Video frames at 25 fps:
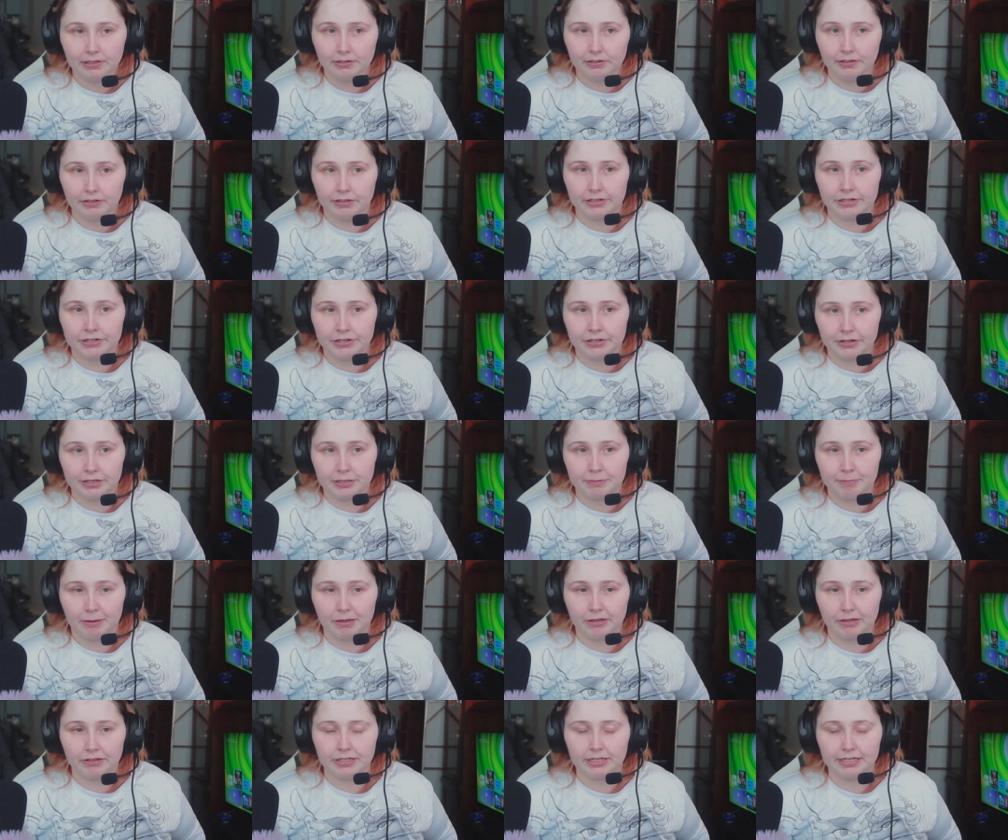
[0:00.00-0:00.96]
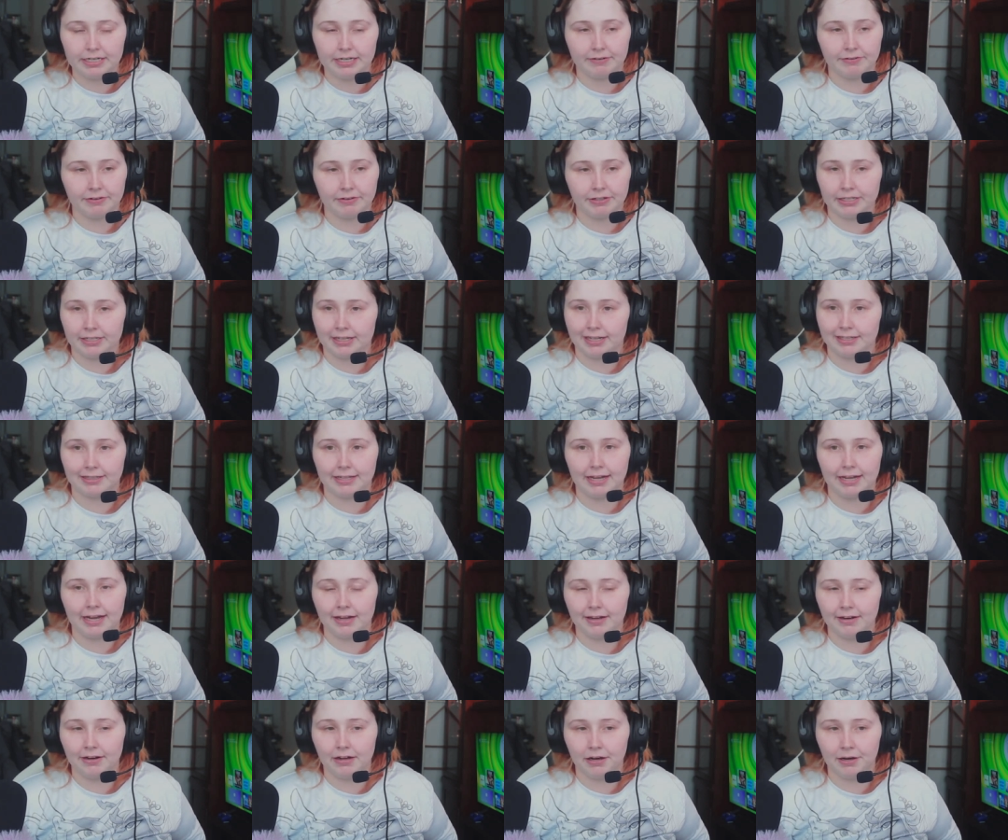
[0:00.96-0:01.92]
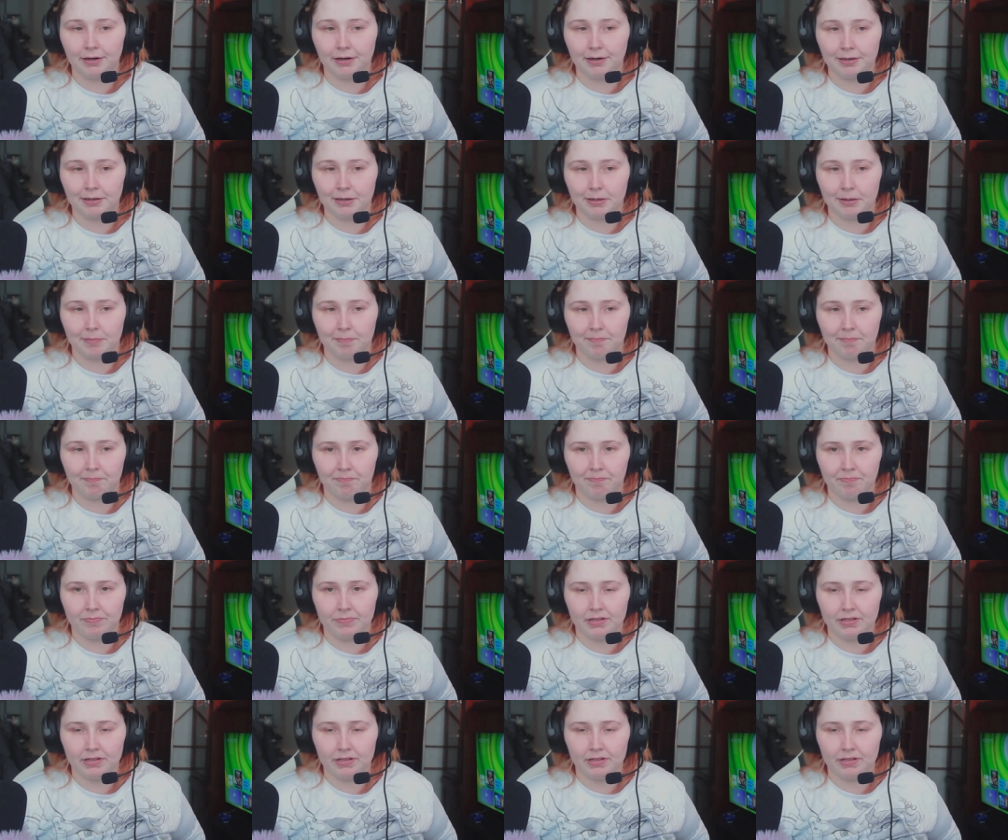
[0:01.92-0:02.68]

insurance policy, everything like that. Um,